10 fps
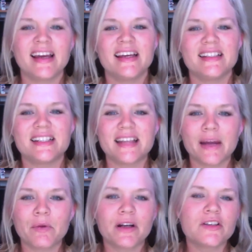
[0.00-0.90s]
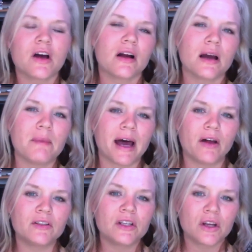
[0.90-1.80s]
Today, we're going to talk
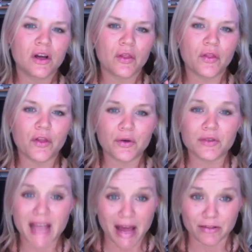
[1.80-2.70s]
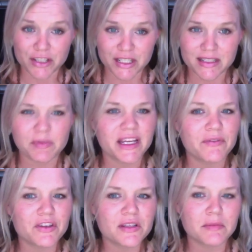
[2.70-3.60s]
about those allergies. I'm going to give
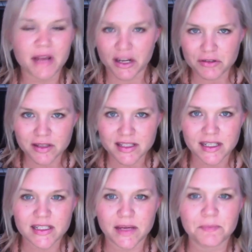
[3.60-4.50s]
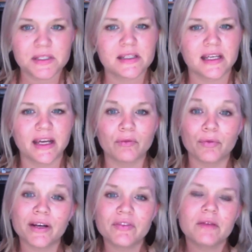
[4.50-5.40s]
you some naturalistic tips to get
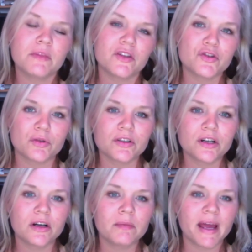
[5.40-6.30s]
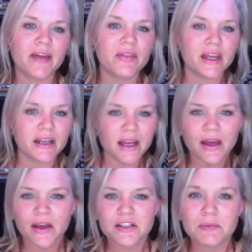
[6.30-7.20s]
rid of them in the short term and then
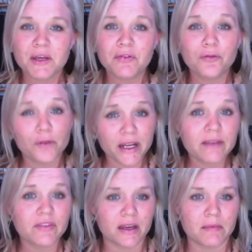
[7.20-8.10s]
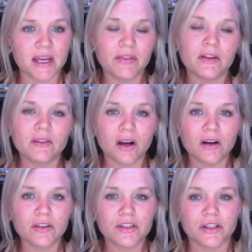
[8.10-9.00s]
to be free of them in the
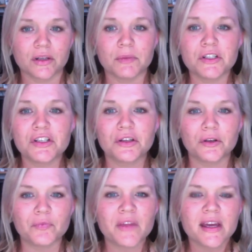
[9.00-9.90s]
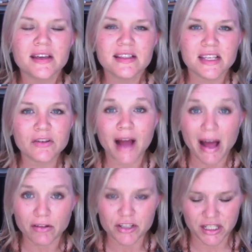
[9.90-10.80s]
long term too. Seasonal
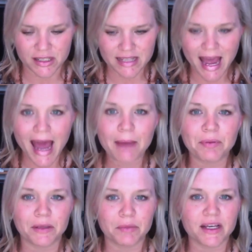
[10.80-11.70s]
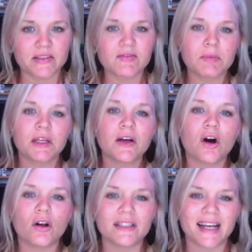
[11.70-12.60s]
allergies happen because of something
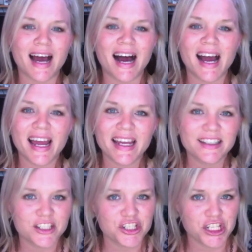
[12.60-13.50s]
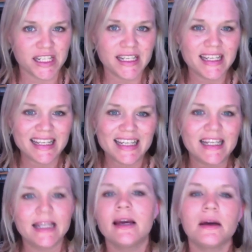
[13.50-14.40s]
called an
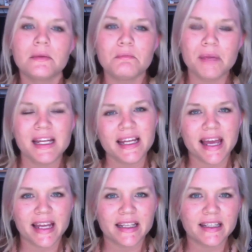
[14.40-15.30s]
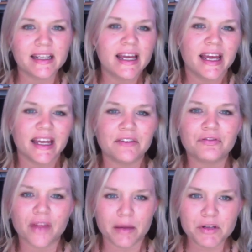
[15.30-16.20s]
IgE mediated
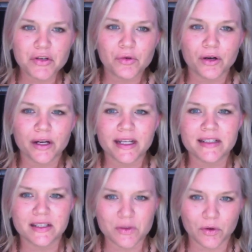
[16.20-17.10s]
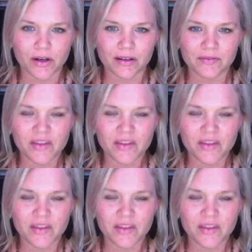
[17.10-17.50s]
inflammatory disorder.